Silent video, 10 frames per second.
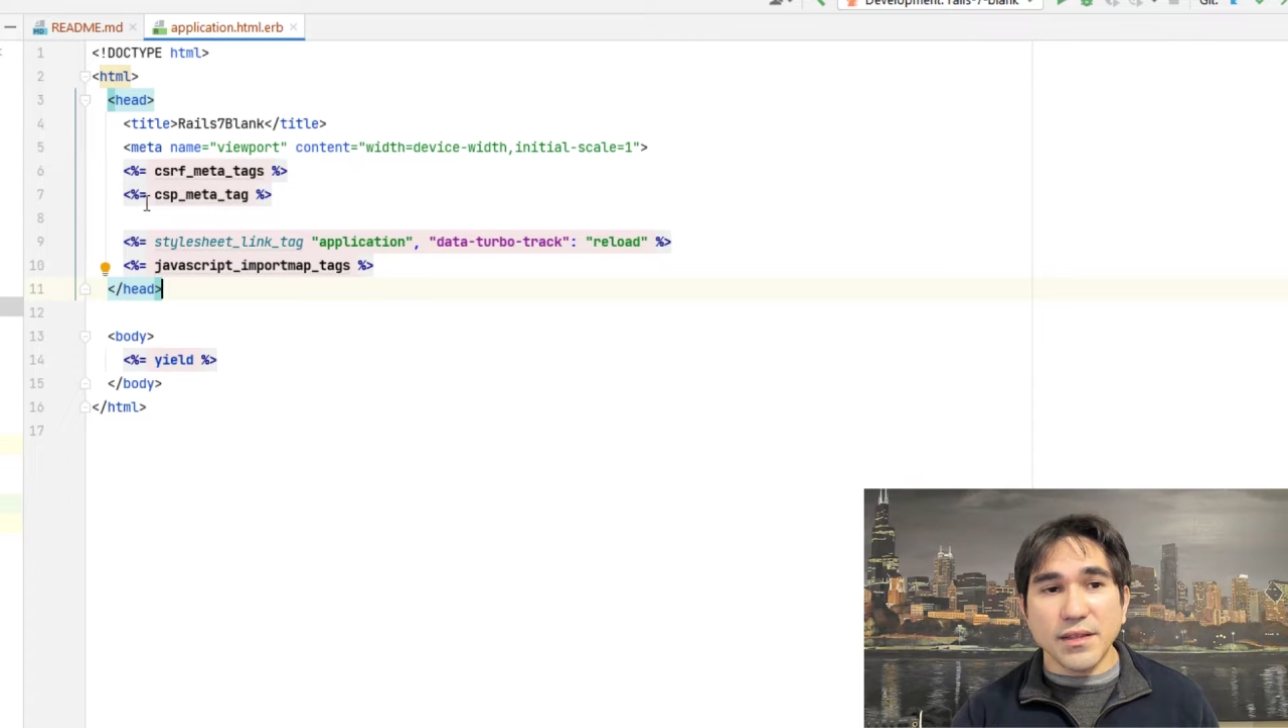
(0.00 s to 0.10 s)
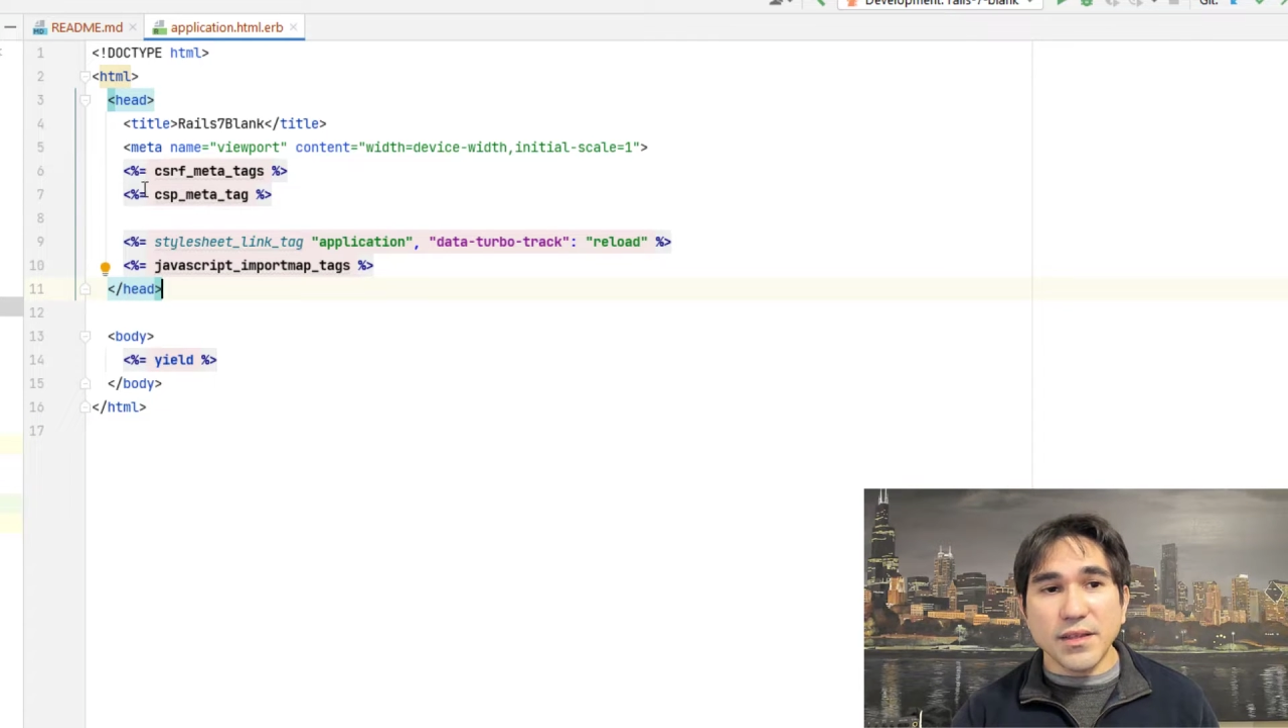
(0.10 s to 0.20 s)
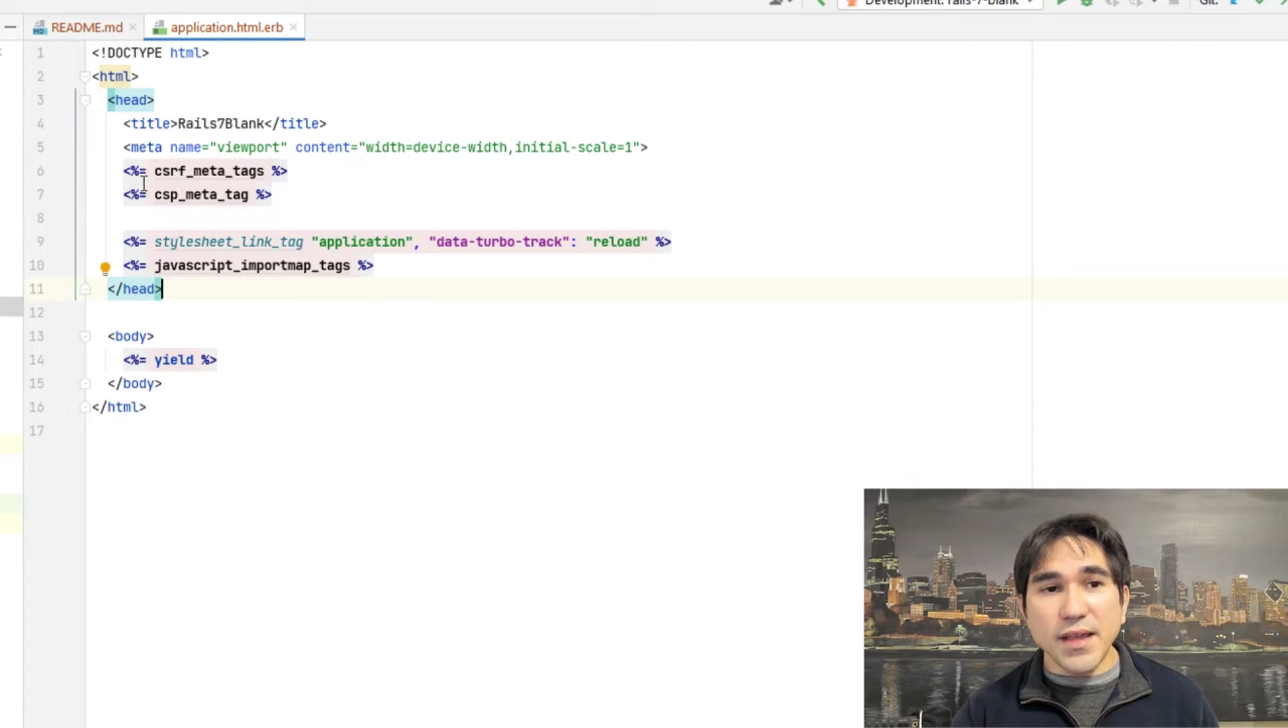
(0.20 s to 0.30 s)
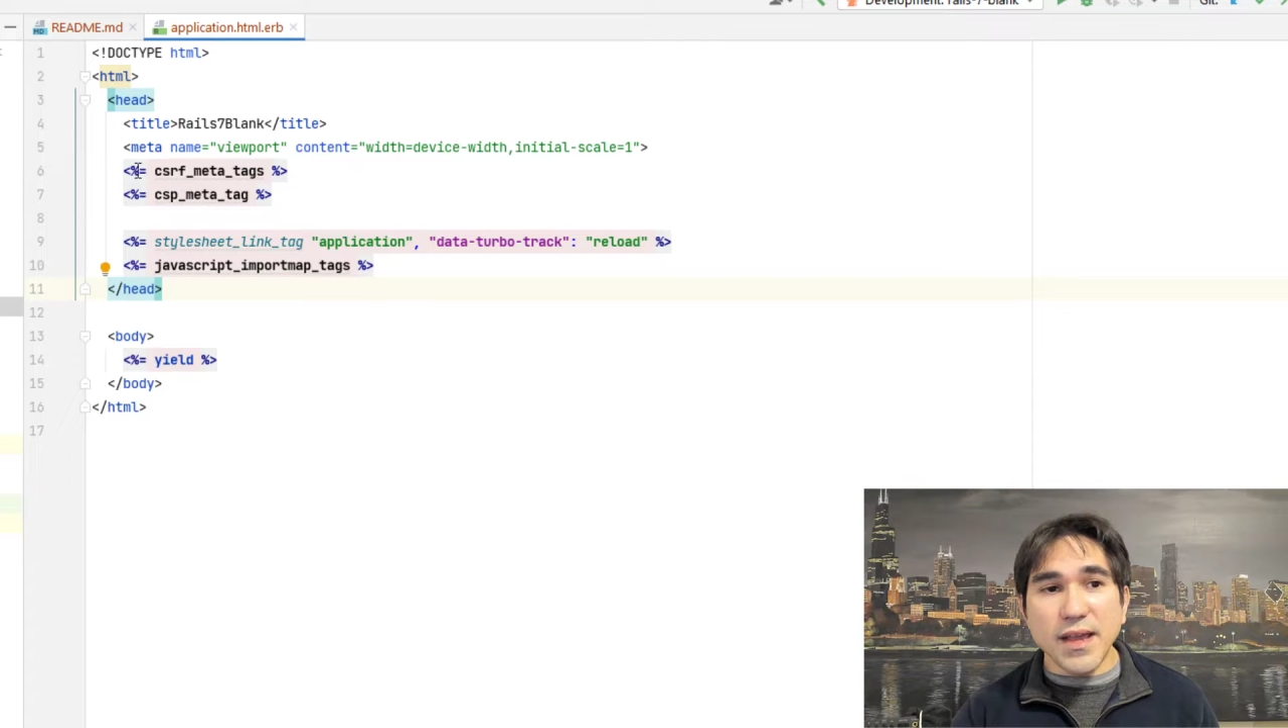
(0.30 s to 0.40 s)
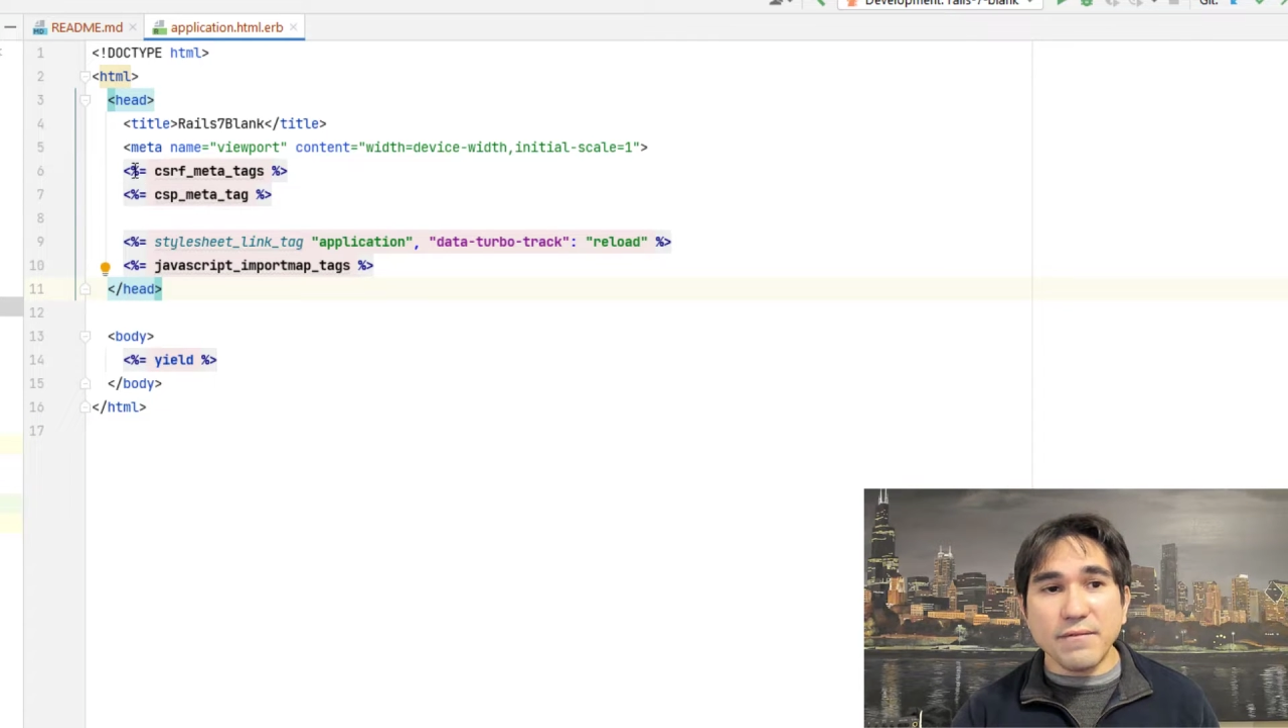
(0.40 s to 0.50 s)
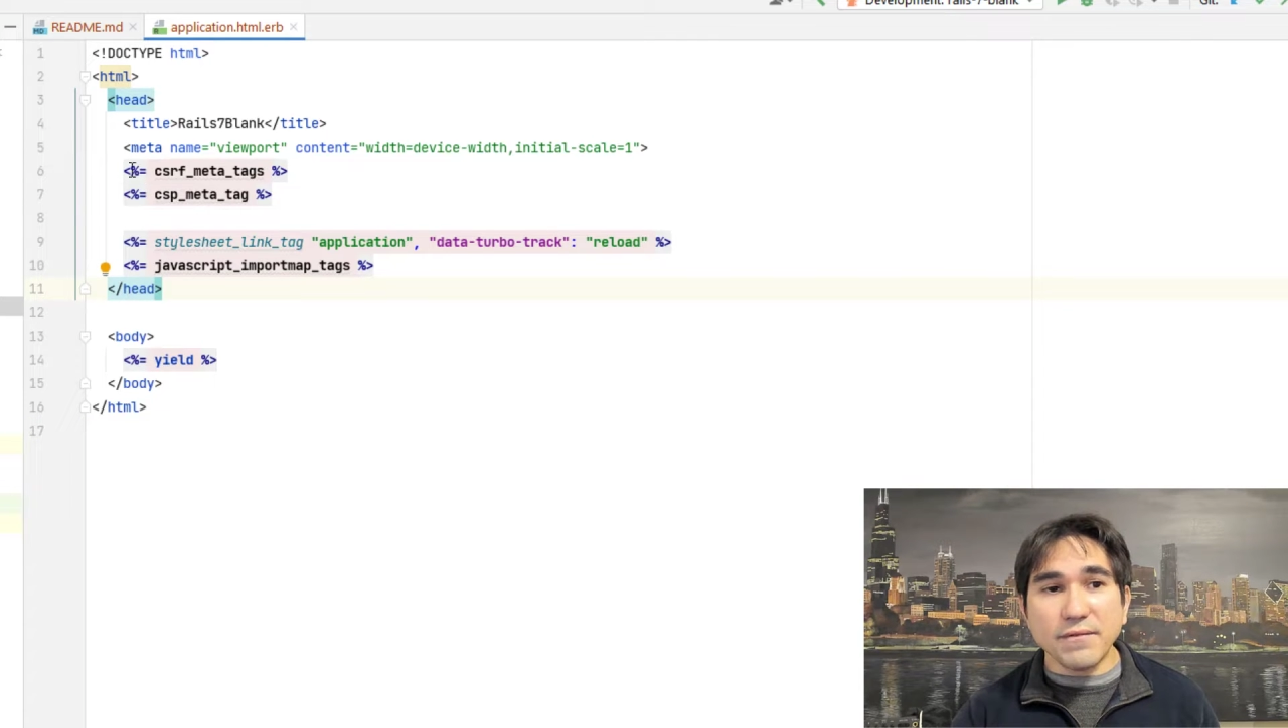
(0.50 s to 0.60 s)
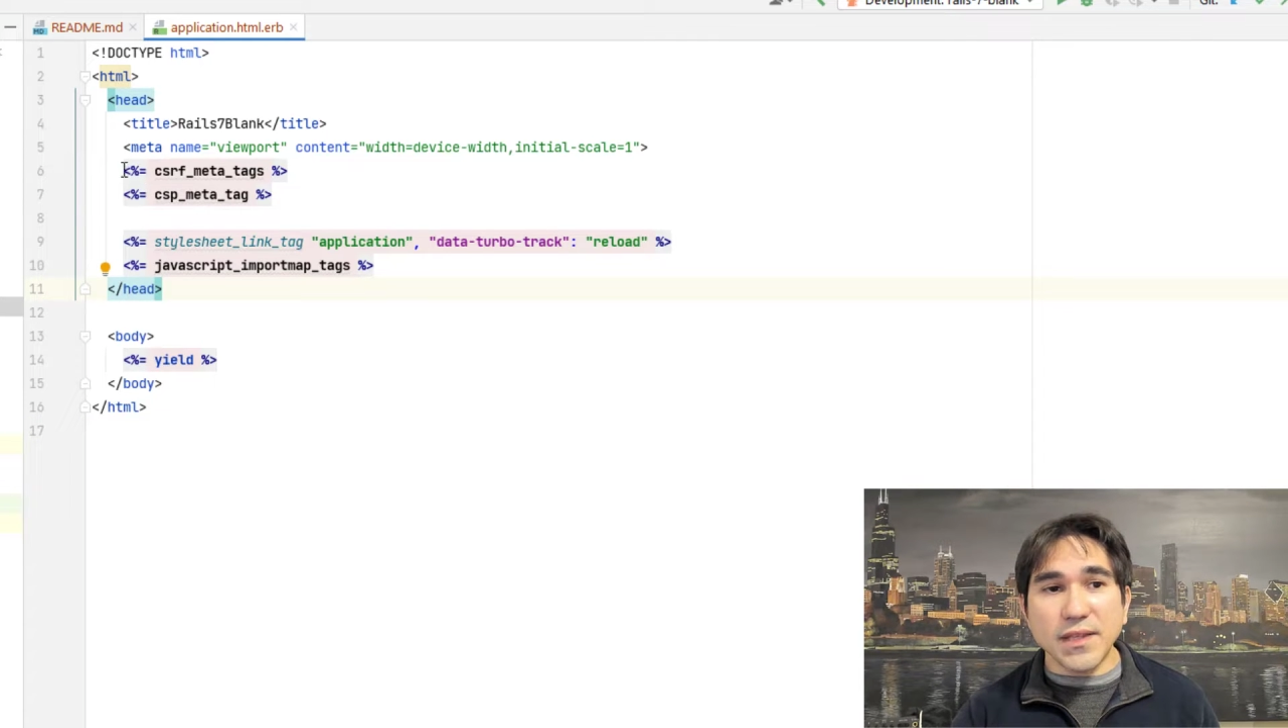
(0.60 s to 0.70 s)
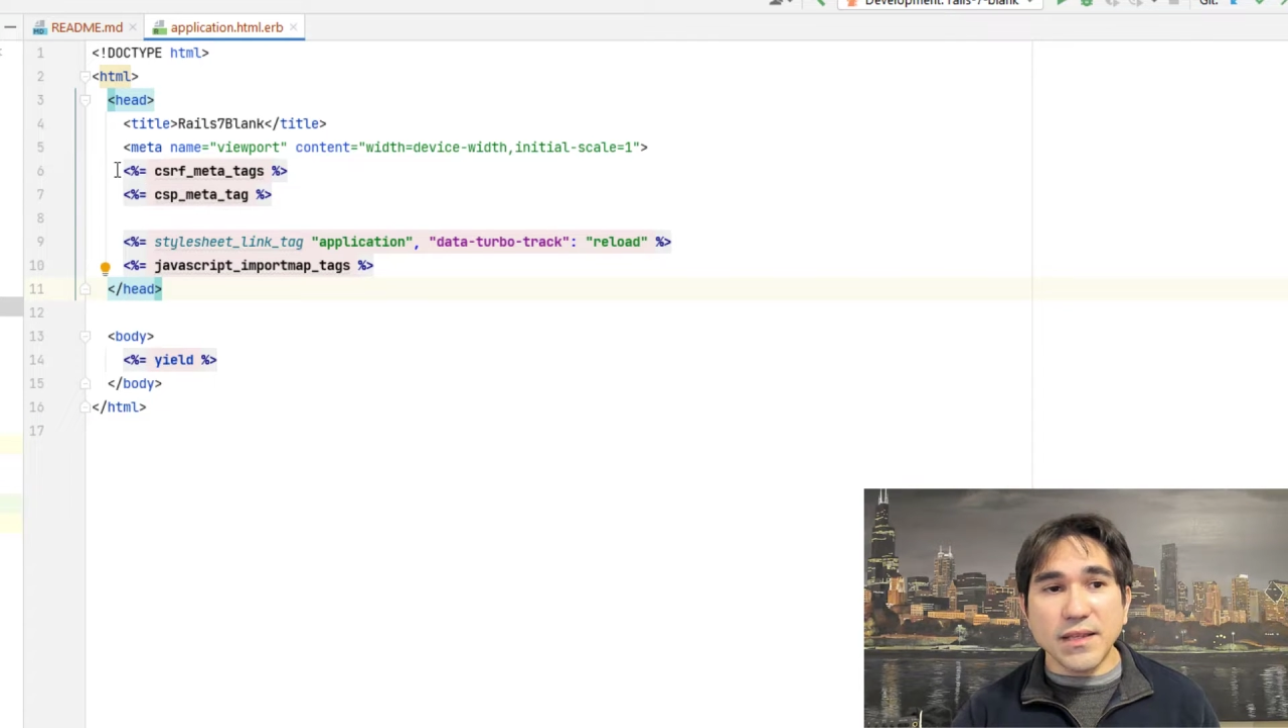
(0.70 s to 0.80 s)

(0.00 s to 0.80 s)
you have